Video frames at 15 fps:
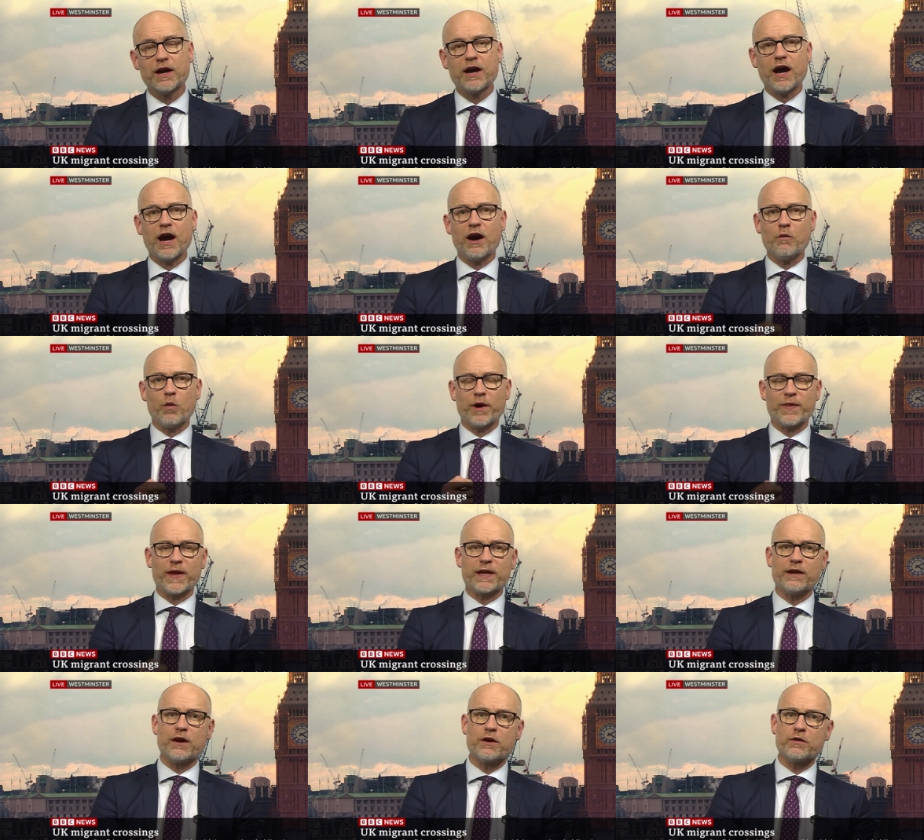uh, when they
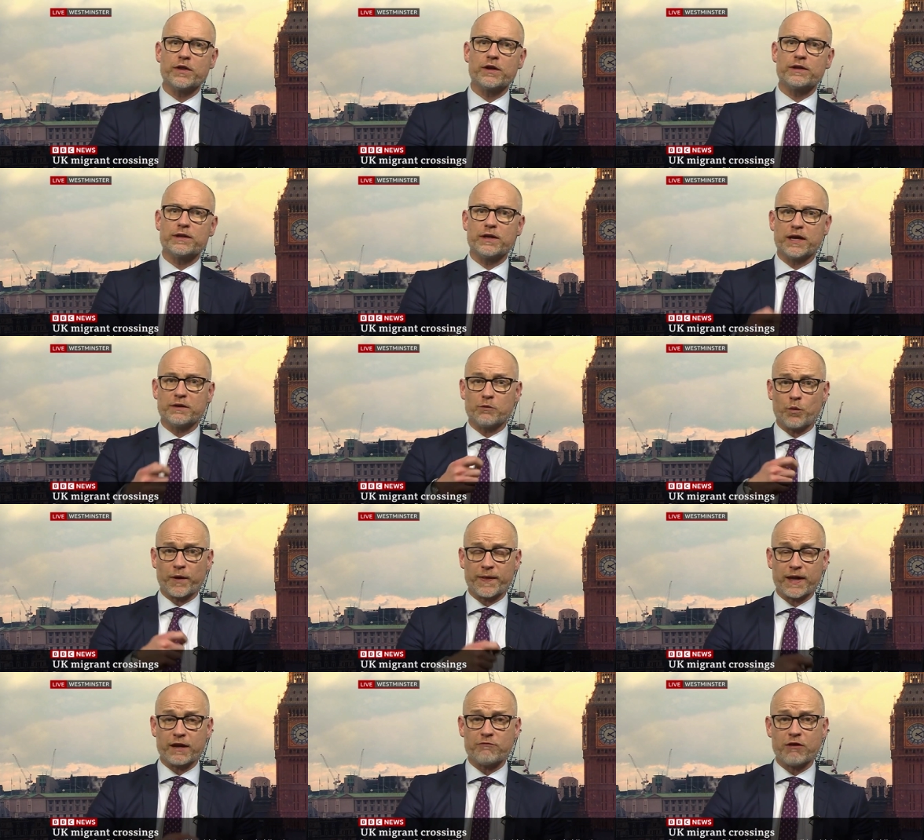know that uh, when
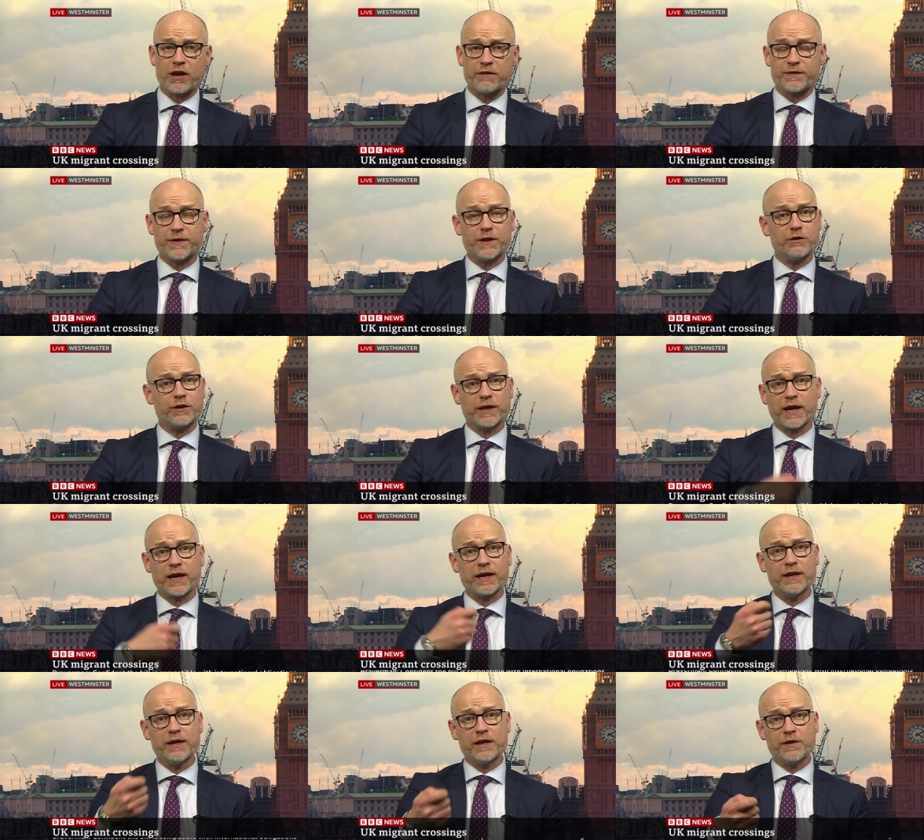they arrive in the
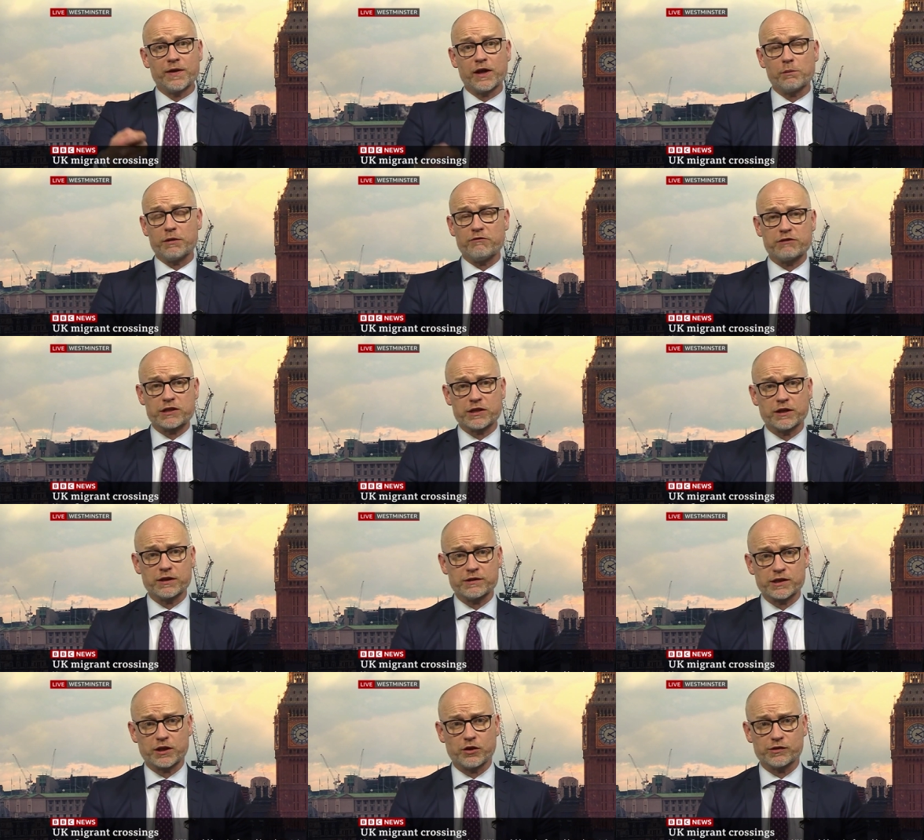UK they'll be returned
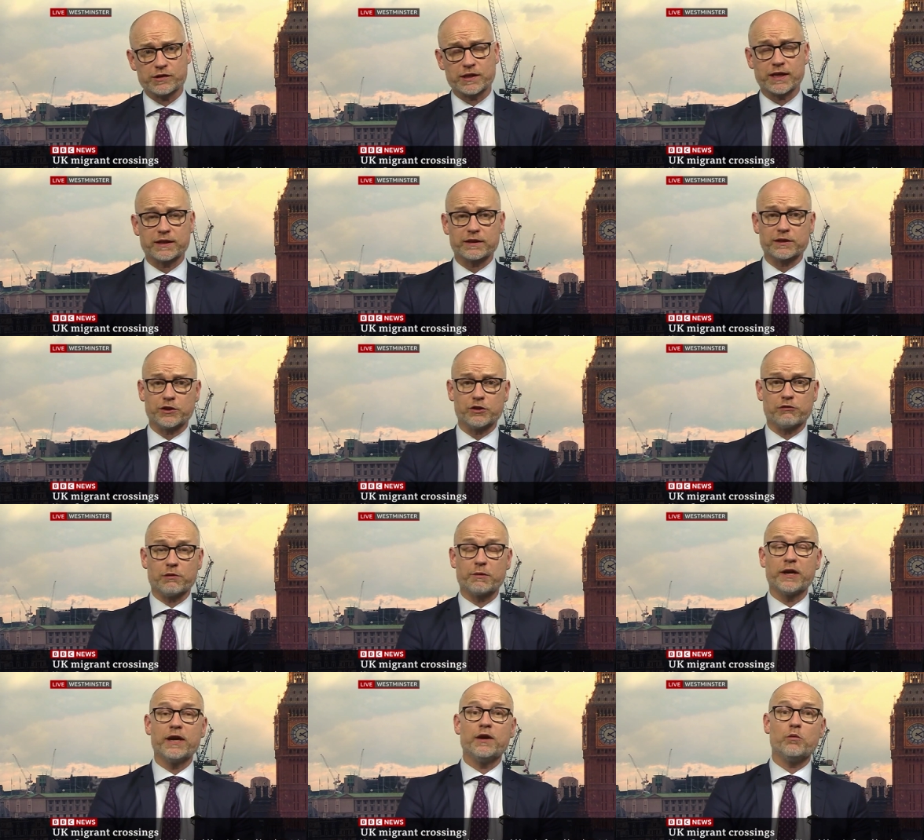to continental Europe.
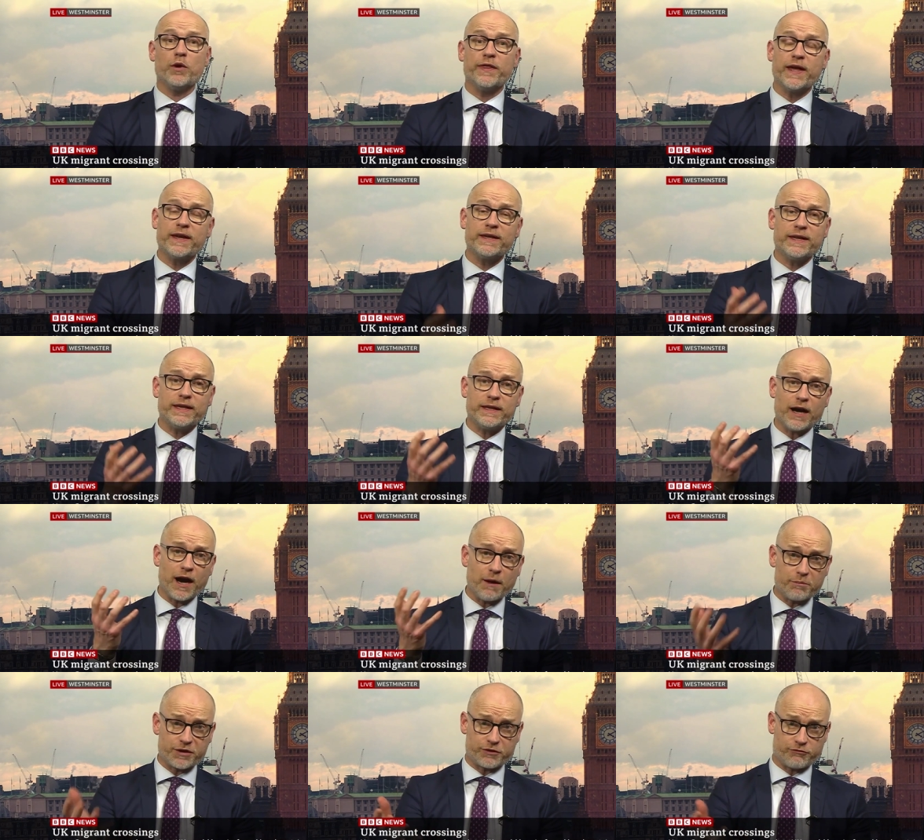We then need
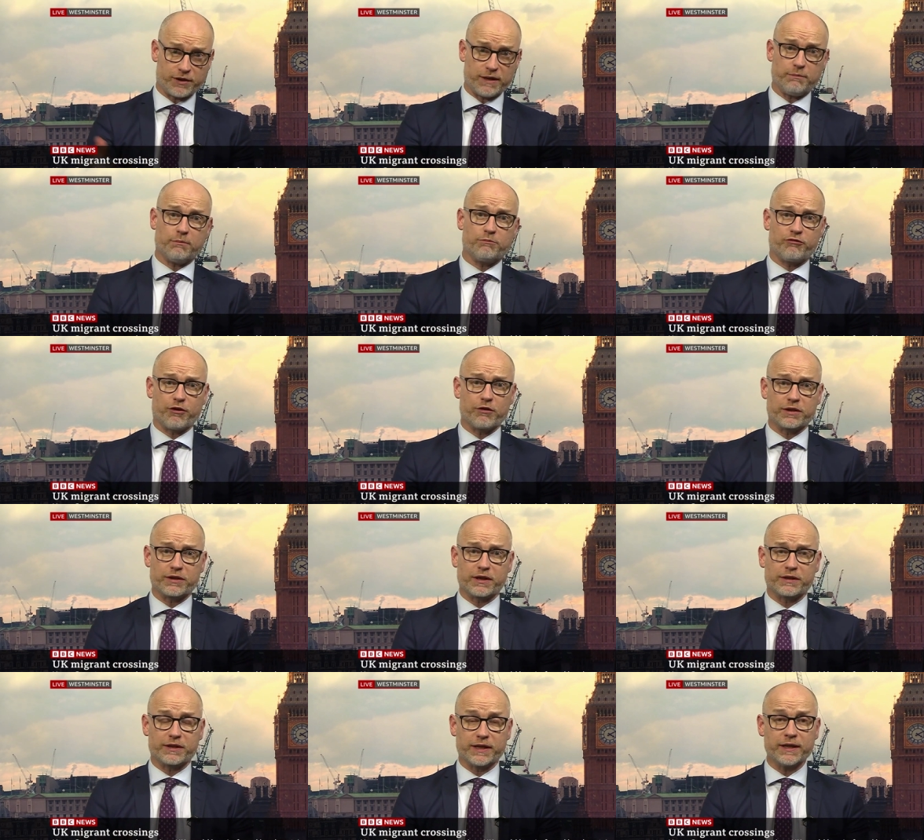upstream
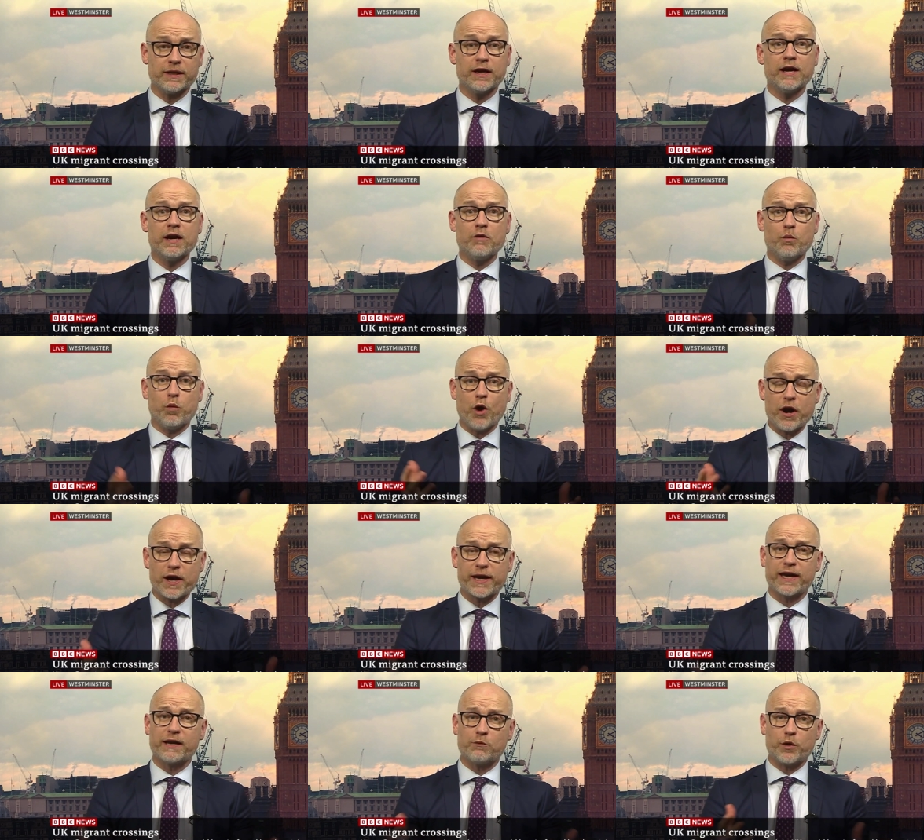processing,
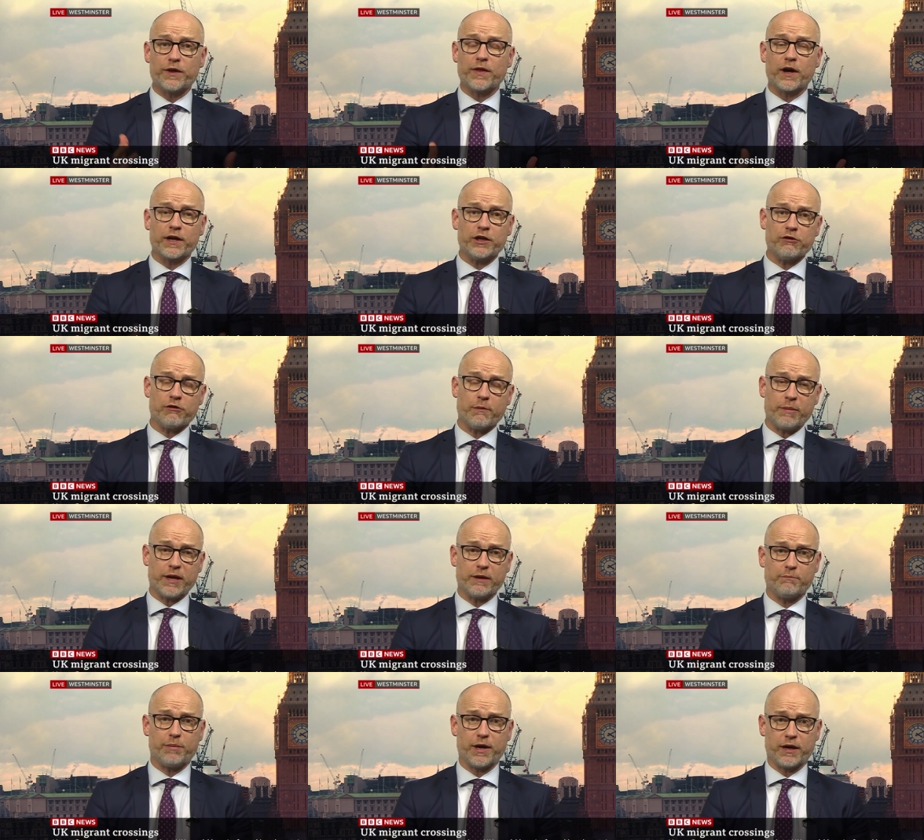working with our
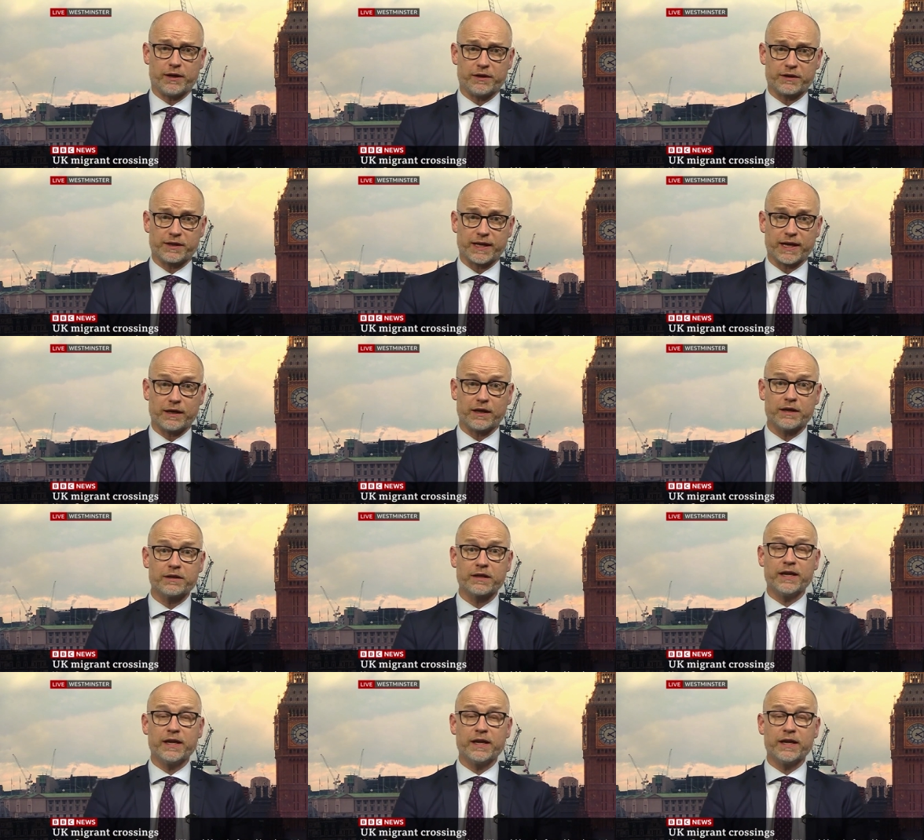European partners and allies,